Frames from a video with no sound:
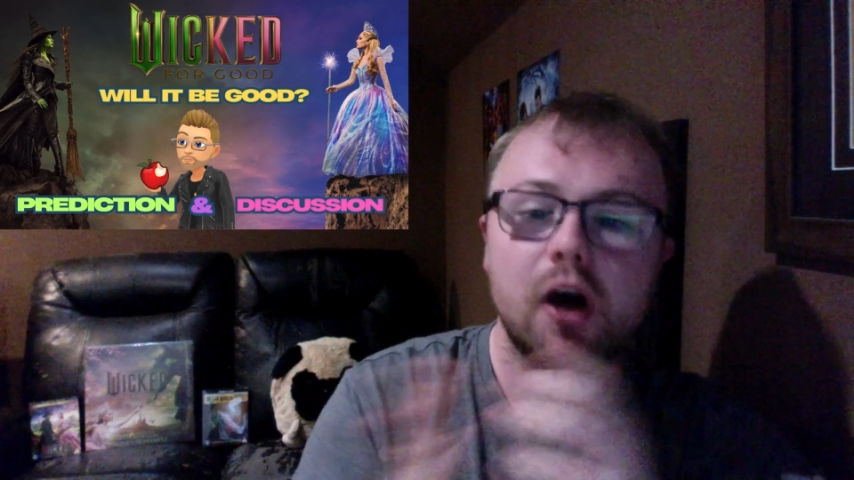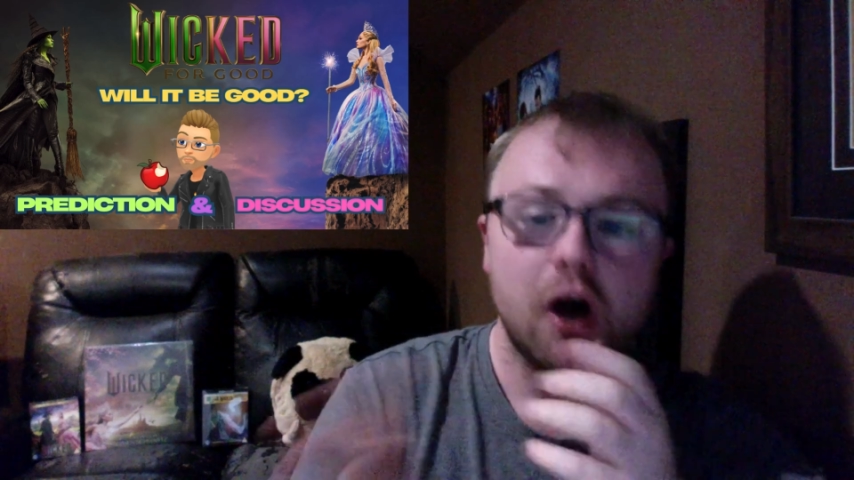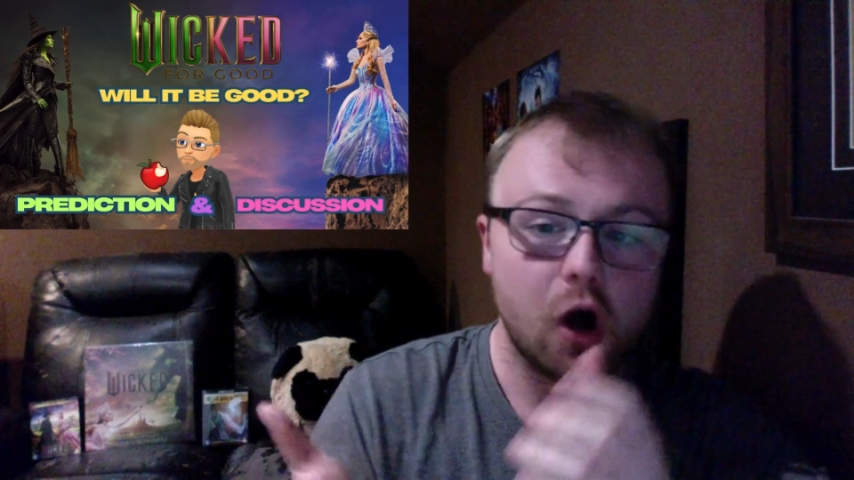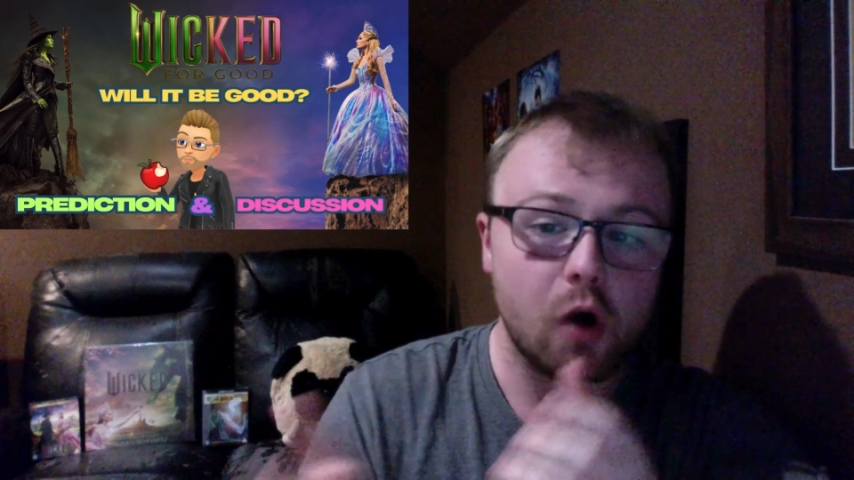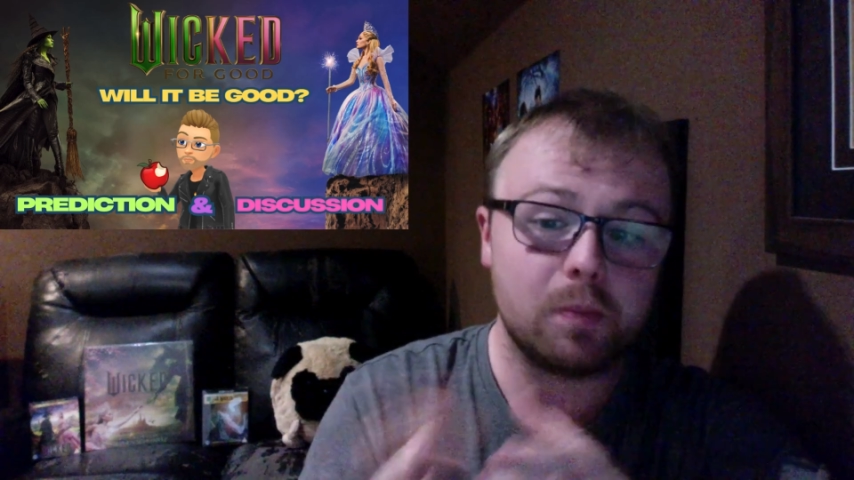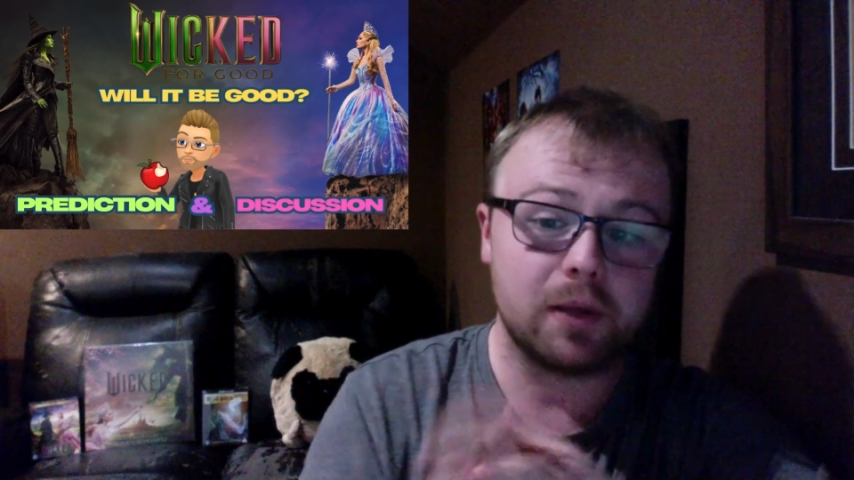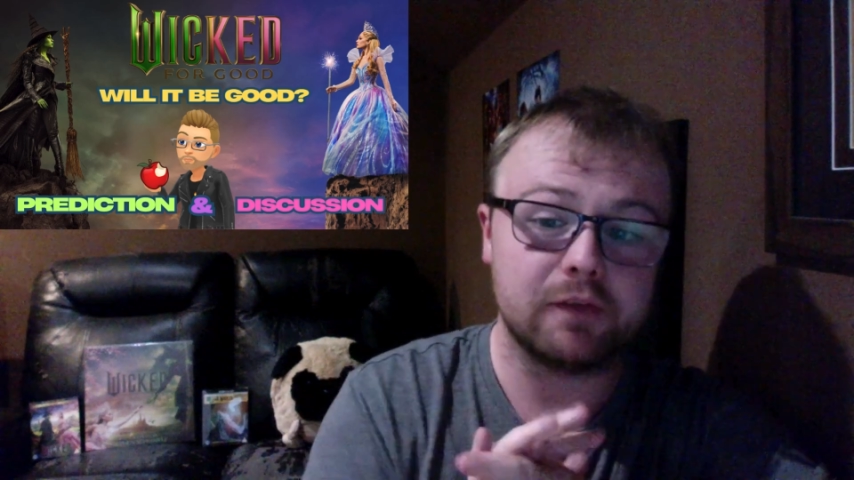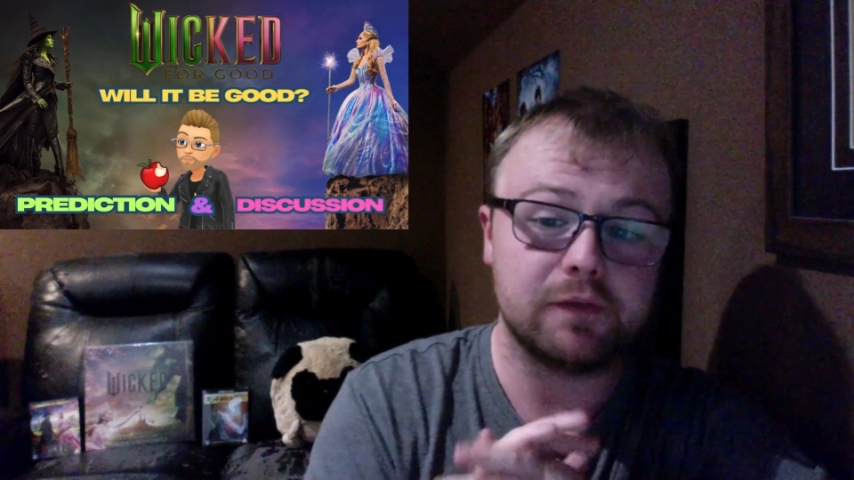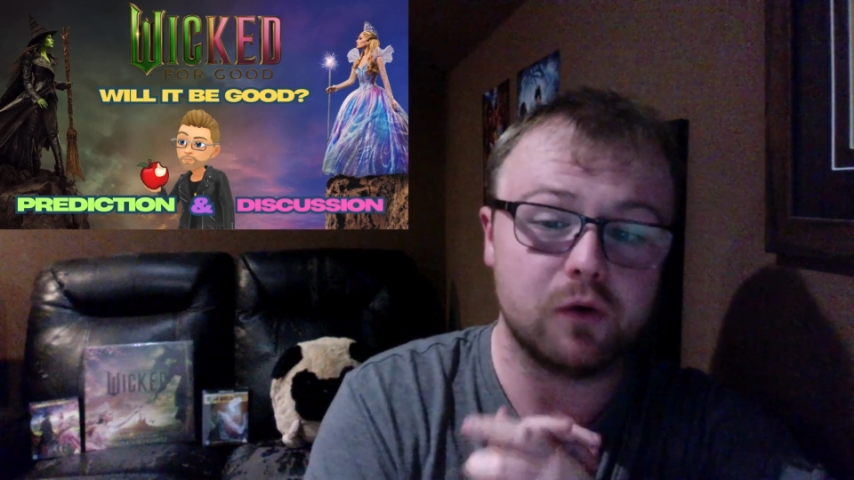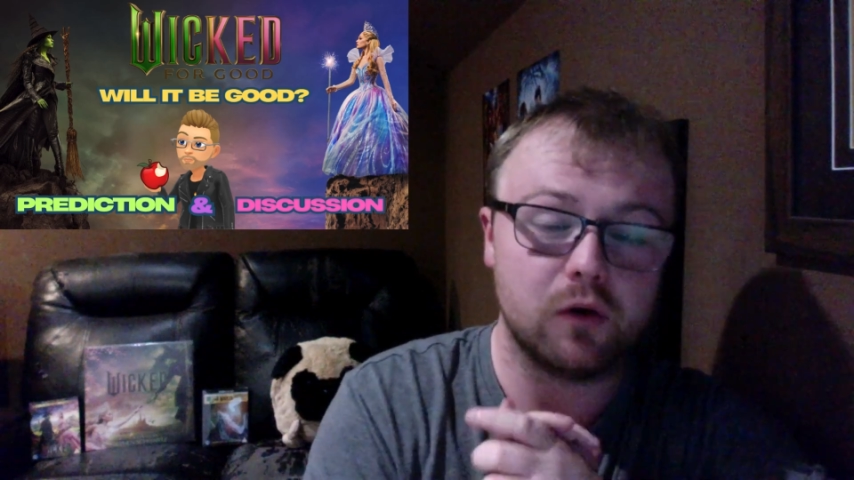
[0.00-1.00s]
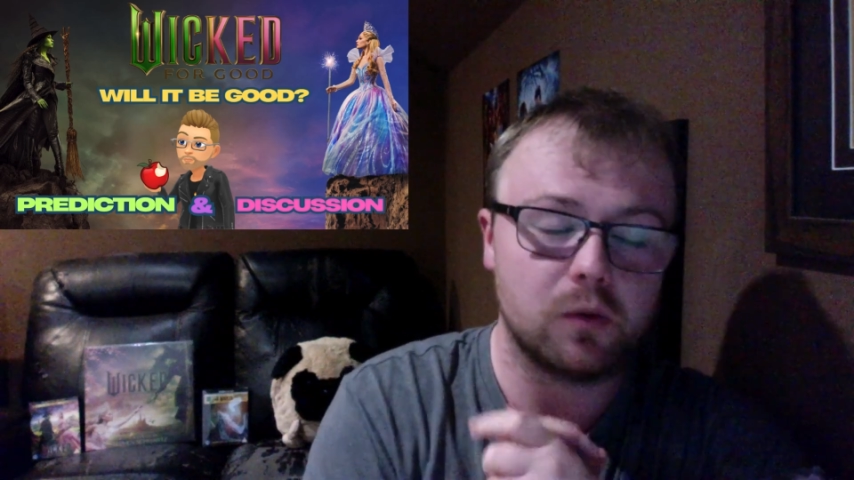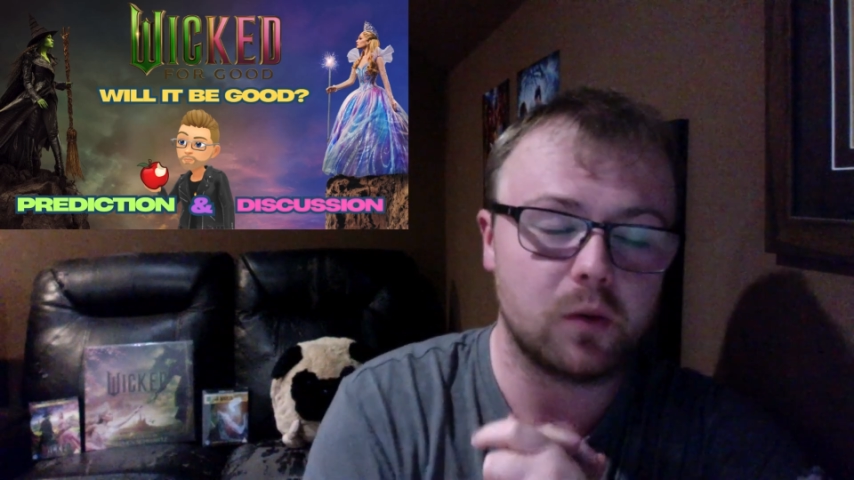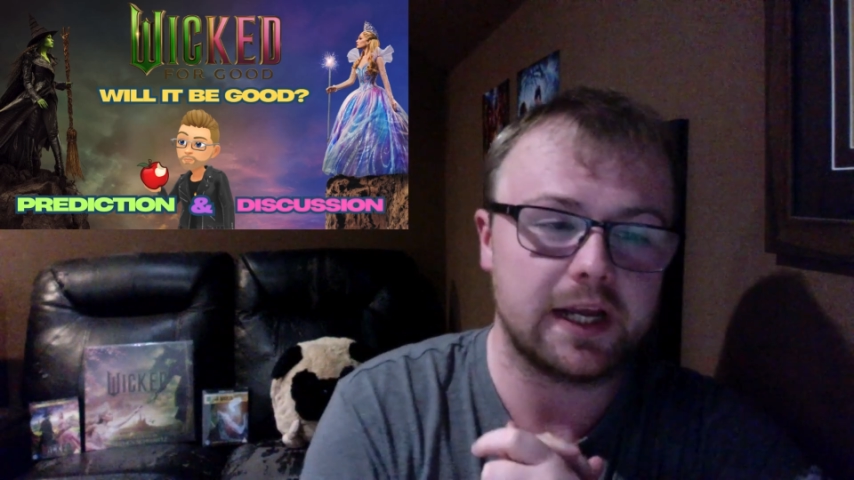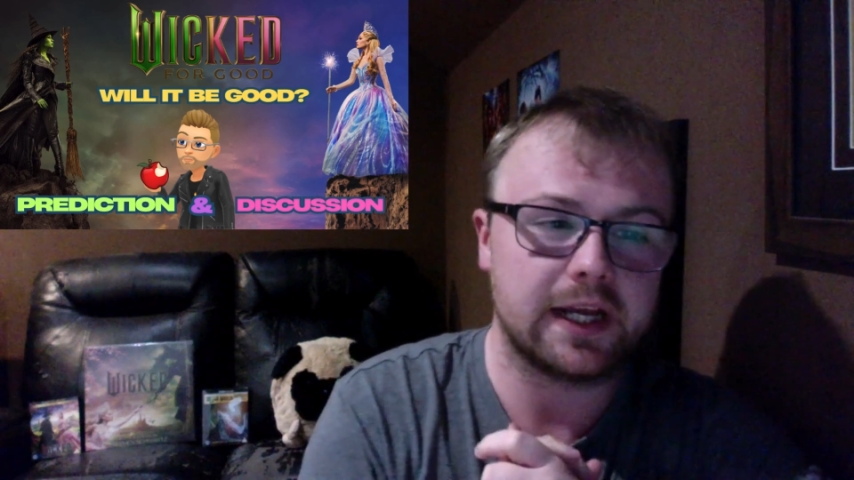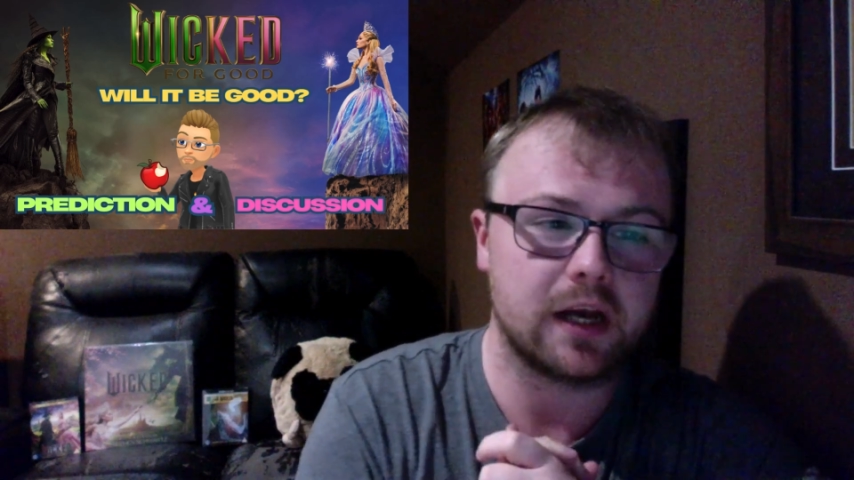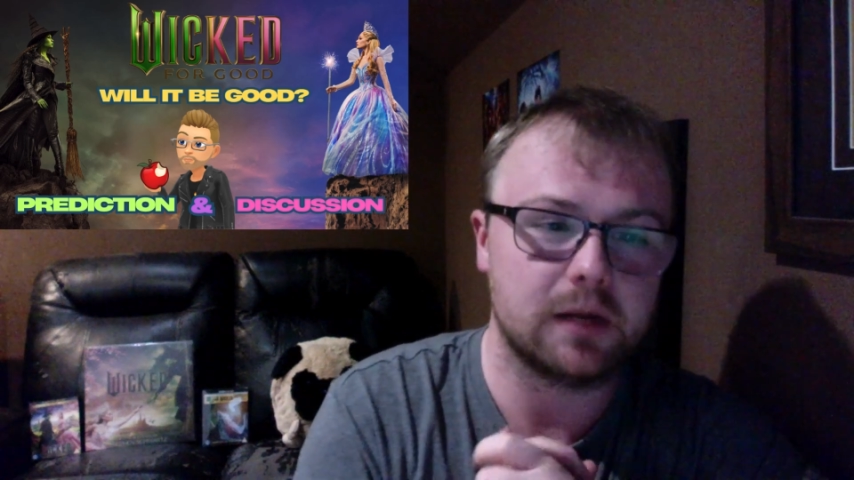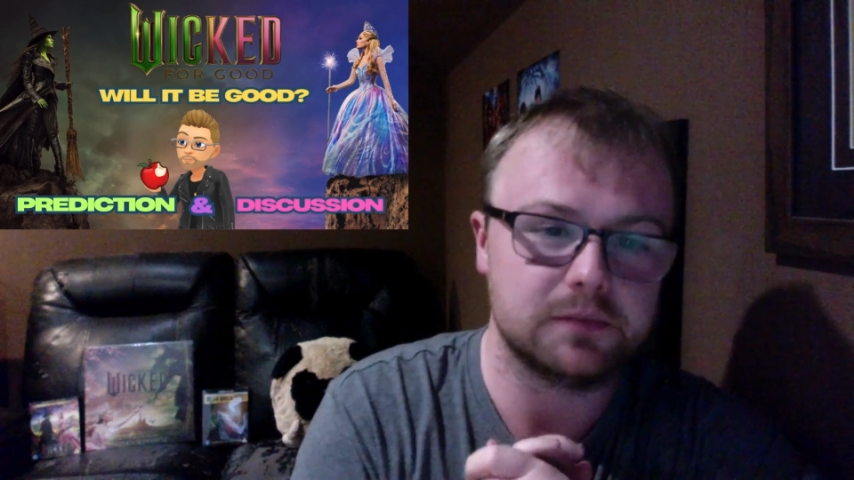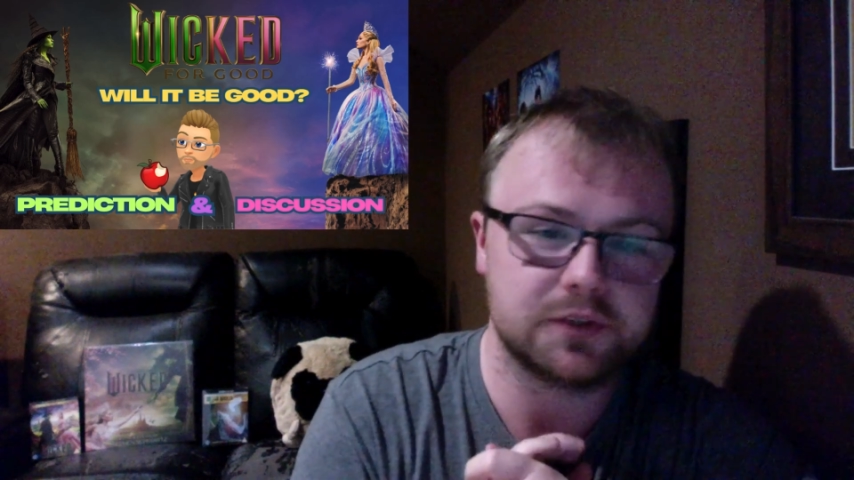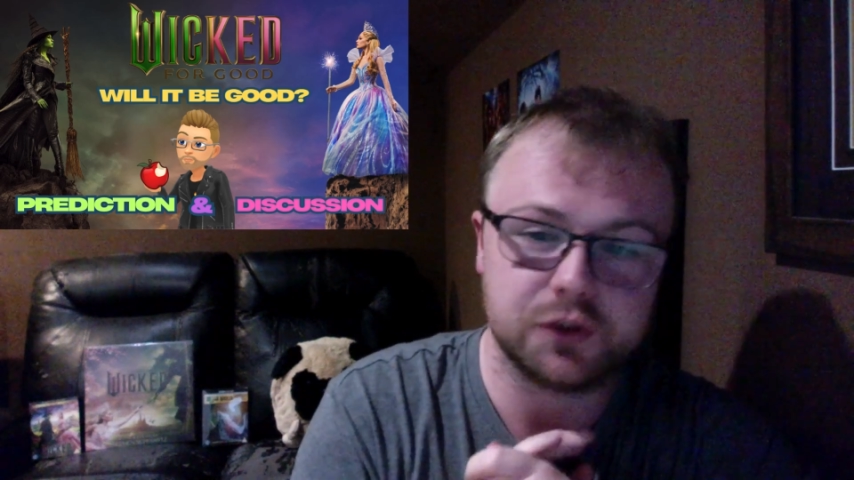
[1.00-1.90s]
hoping for when it comes